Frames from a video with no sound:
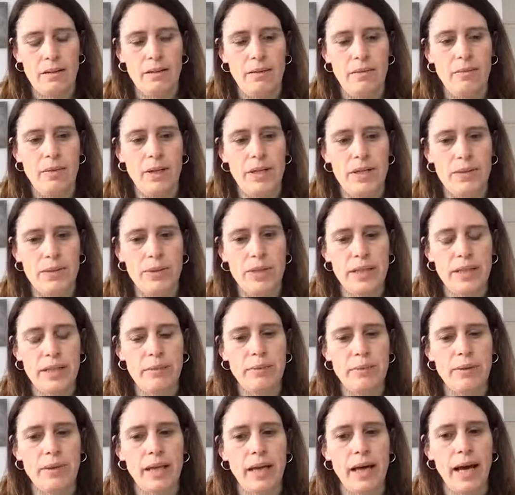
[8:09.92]
When treated
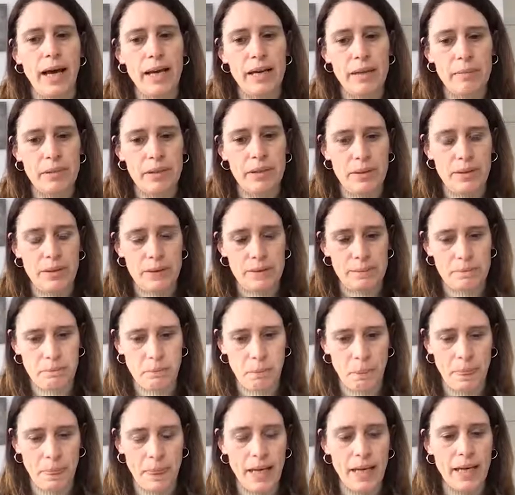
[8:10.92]
with Idebenone,
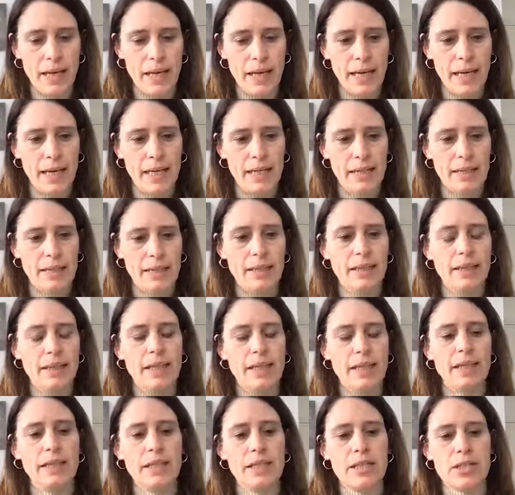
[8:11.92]
again, the
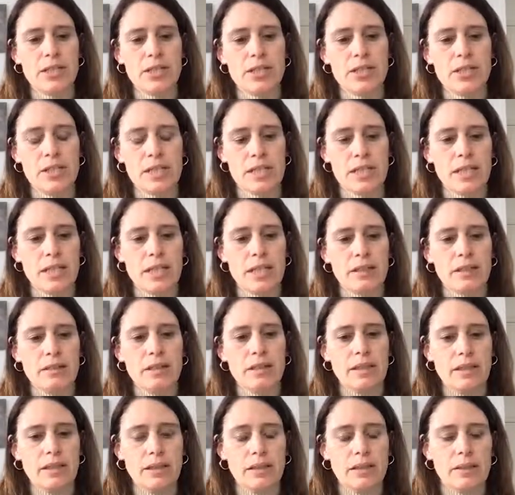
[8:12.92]
teenagers
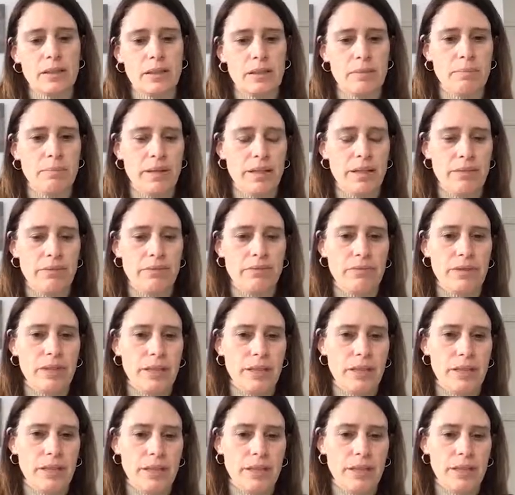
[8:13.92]
did not
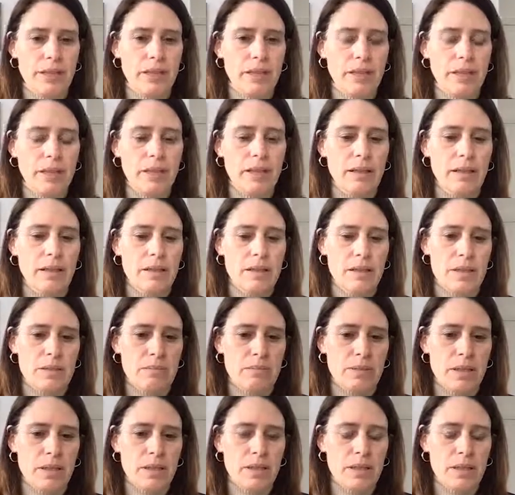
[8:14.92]
benefit in
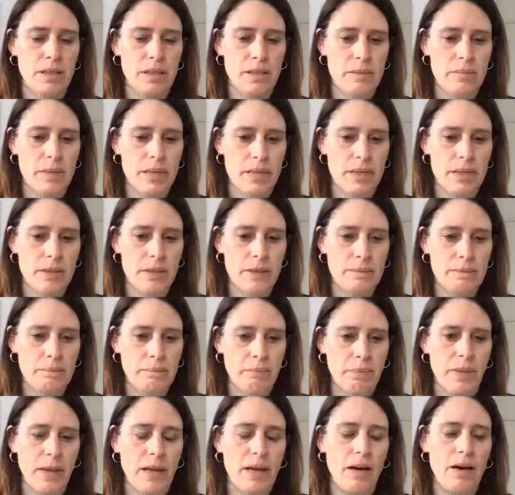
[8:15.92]
this matter.
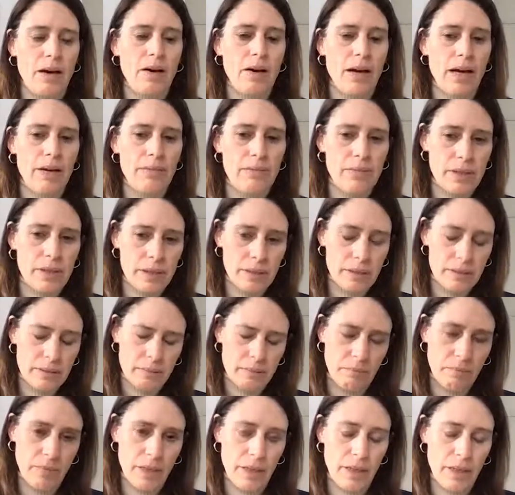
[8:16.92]
However,
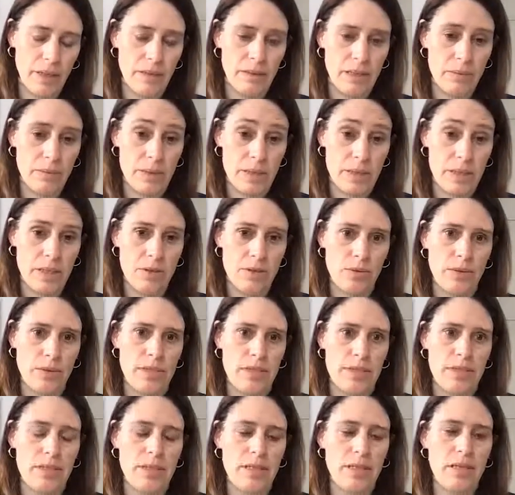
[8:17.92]
and that was
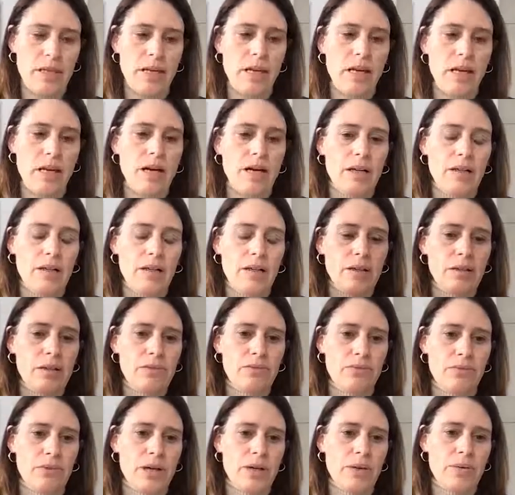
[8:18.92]
interesting, none
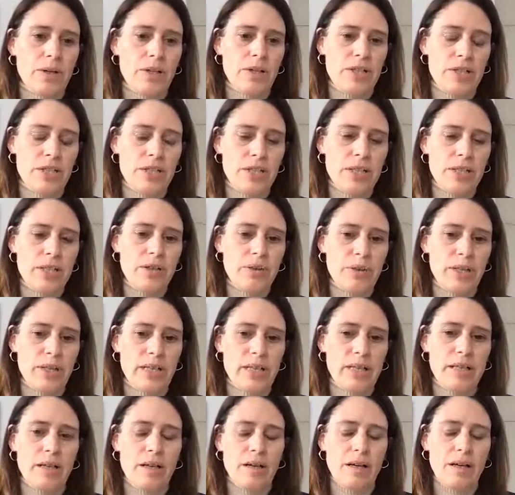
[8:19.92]
of our
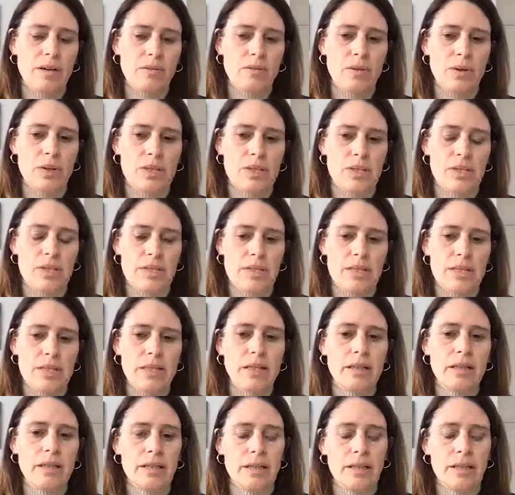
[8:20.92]
children was
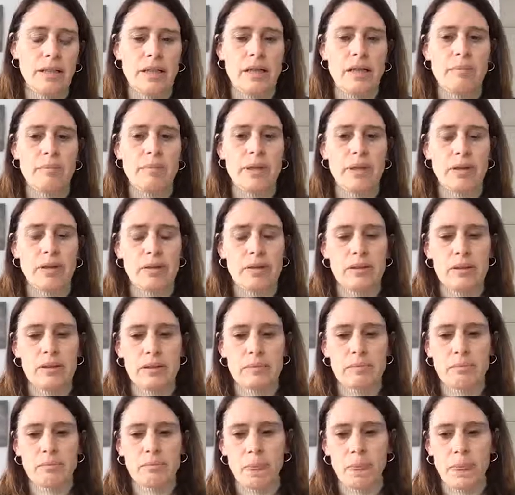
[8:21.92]
still beyond
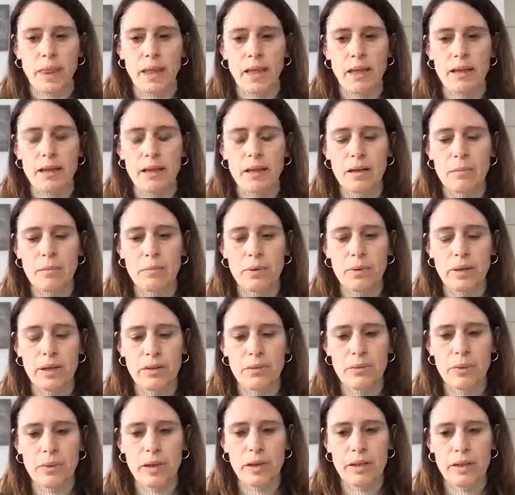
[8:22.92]

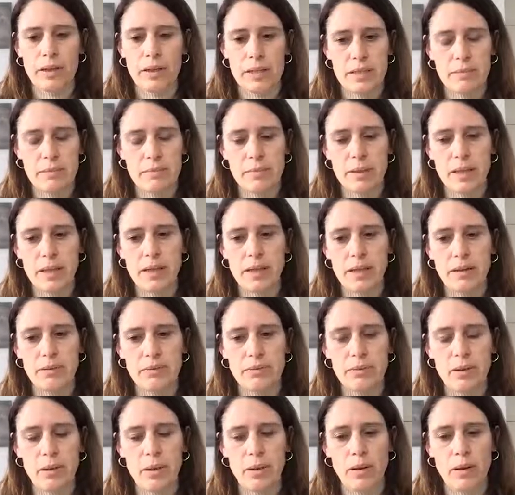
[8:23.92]
0.1 decimal
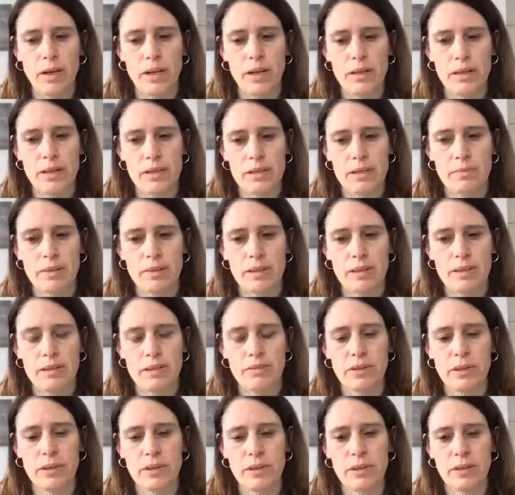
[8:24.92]
after 36 months
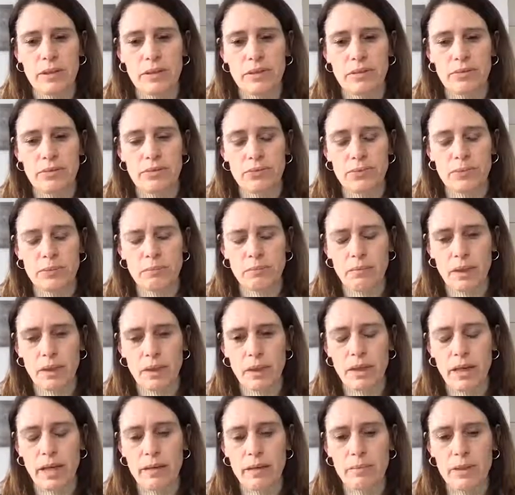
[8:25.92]
of
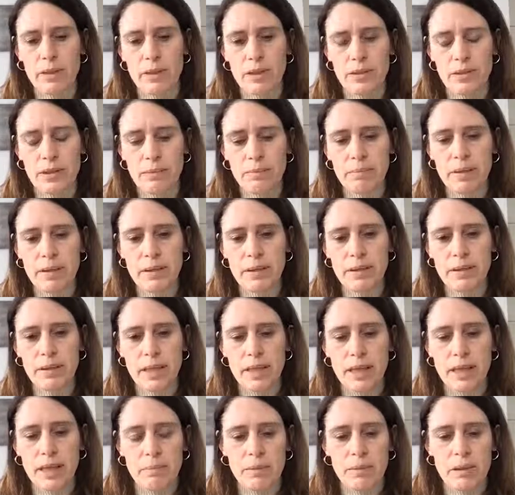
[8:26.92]
Idebenone treatment,
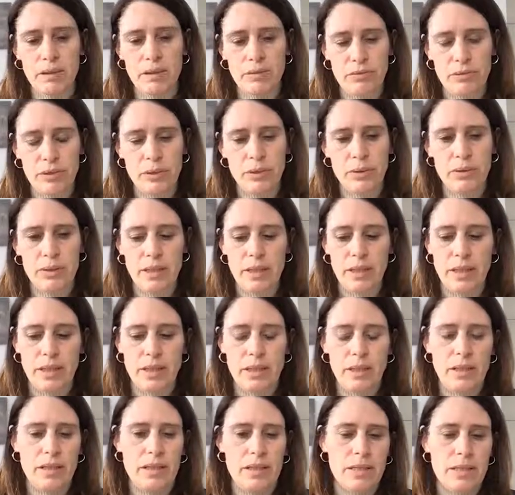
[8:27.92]
but of note,
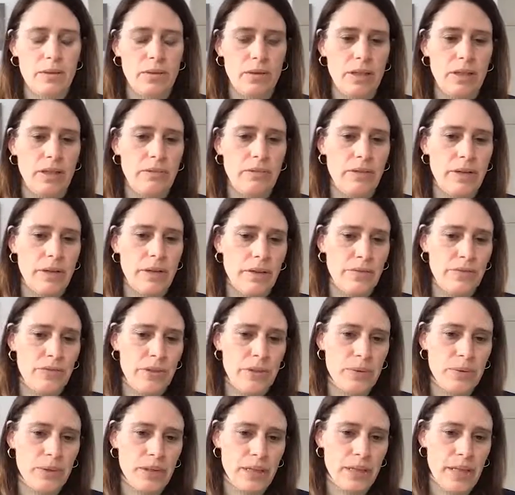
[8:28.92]
it's only a very
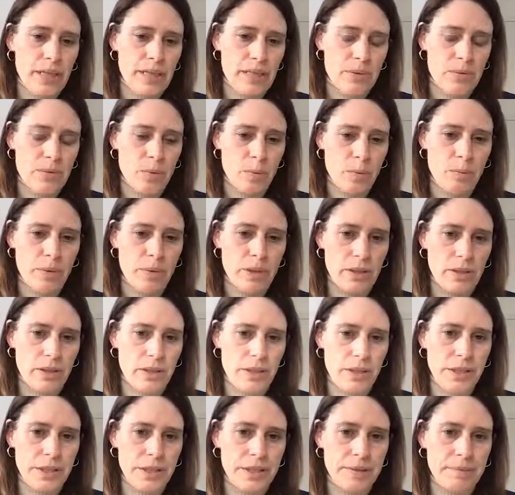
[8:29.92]
few cases reported
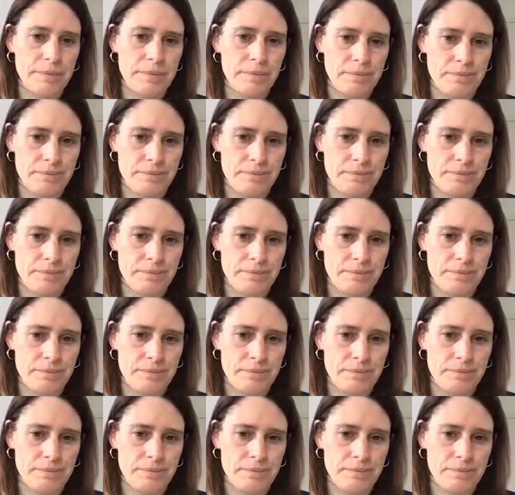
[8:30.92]
here.